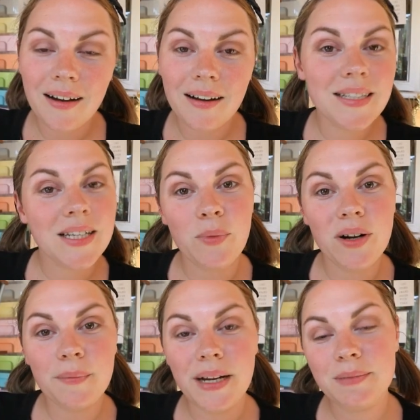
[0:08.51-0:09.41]
guys,
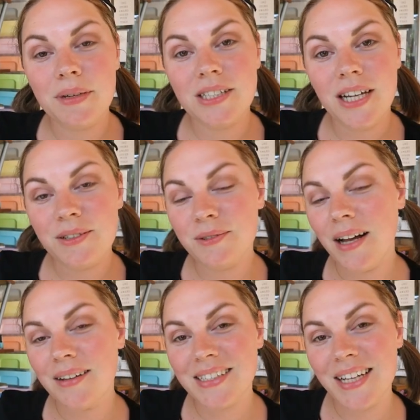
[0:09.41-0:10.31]
welcome back to my channel.
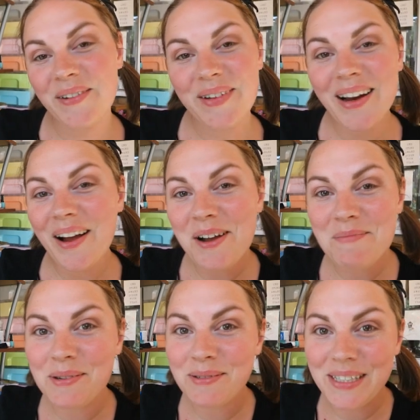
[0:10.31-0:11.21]
How's it going? I
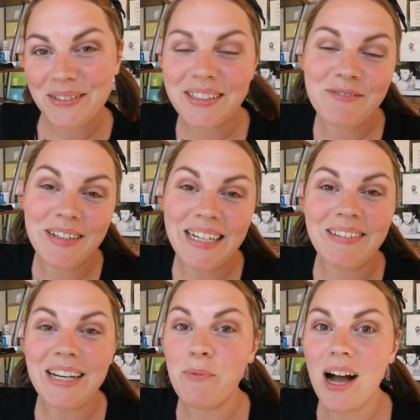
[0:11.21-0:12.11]
hope you're all doing really,
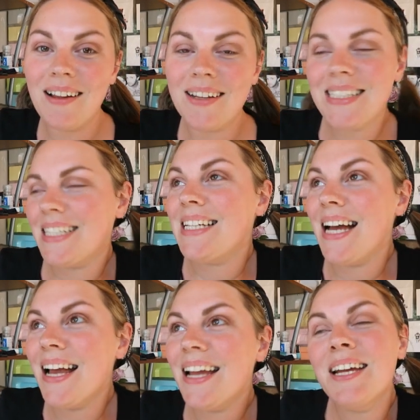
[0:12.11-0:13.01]
really well.
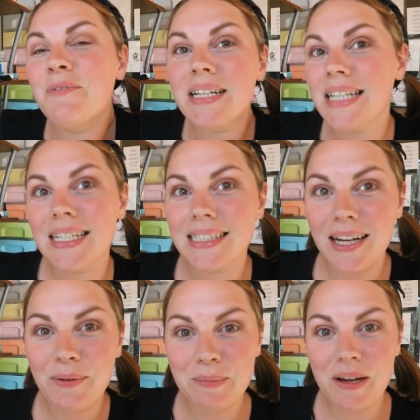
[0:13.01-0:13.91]
Today, we're testing
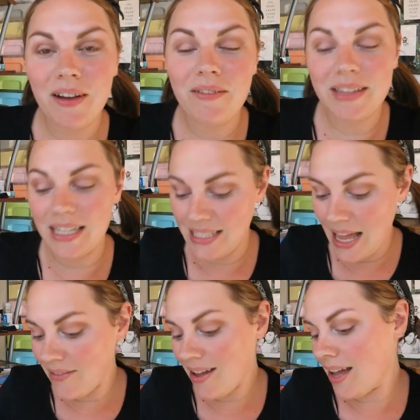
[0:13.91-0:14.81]
out one of my favourite things
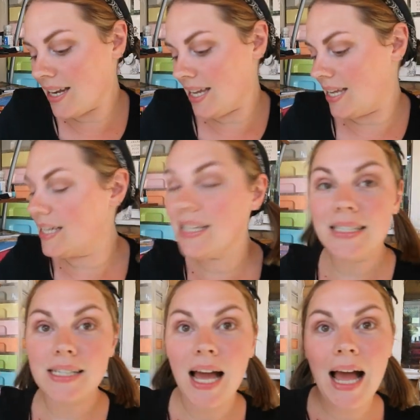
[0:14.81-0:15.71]
ever, and it
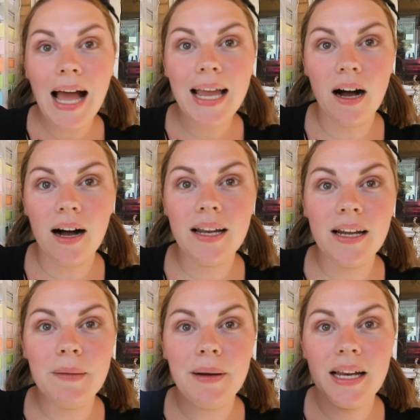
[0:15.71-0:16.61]
is a
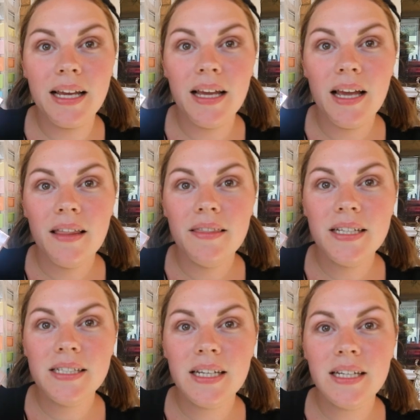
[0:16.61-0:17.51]
highlighter palette.
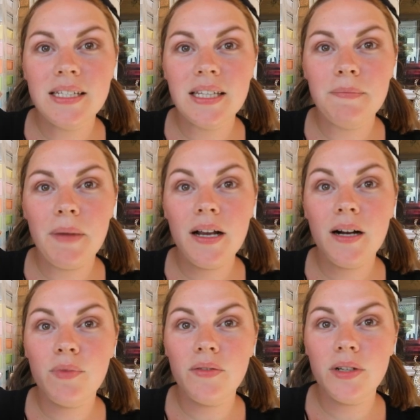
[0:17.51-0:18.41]
This is the
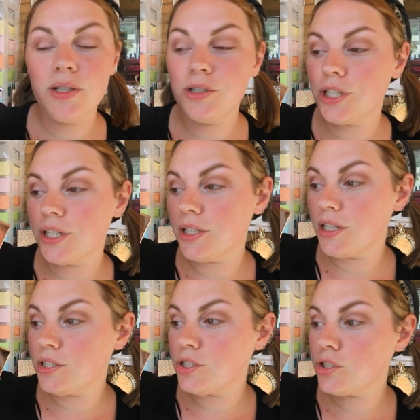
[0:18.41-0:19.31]
Makeup
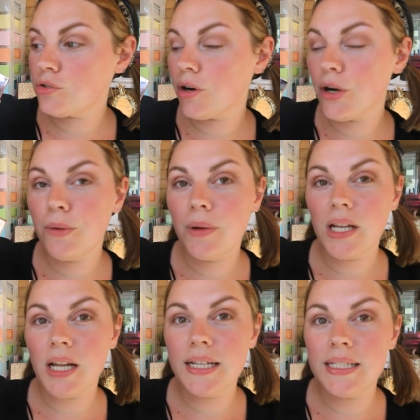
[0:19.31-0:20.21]
Revolution Strobe
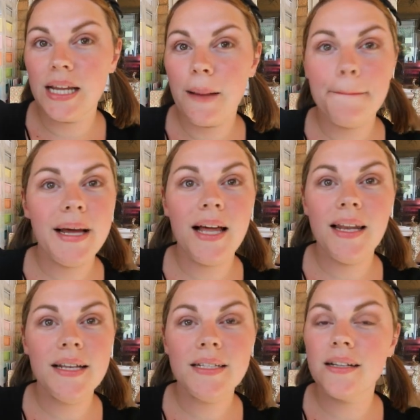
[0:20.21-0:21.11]
Lighting
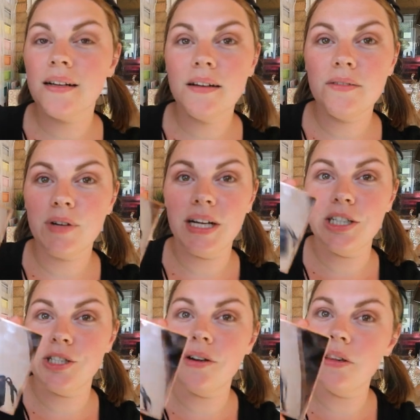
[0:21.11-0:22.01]
Palette. I can't
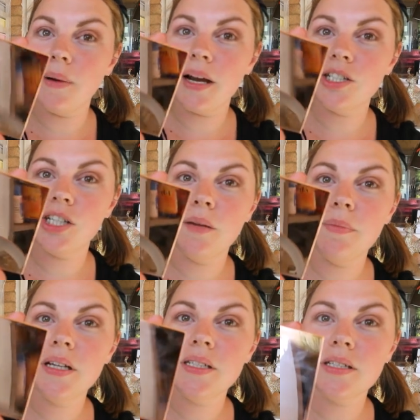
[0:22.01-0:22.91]
really show you the packaging
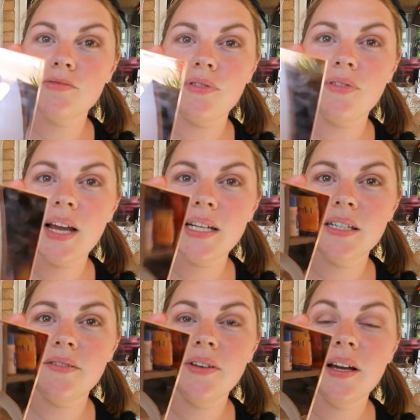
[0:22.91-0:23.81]
because it's
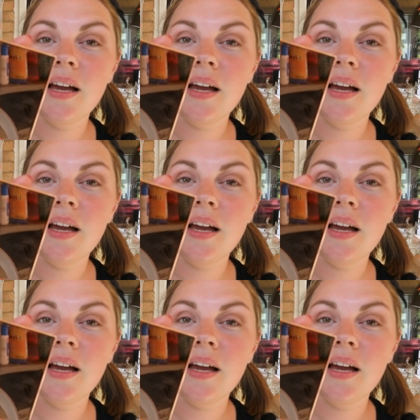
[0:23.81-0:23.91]
reflective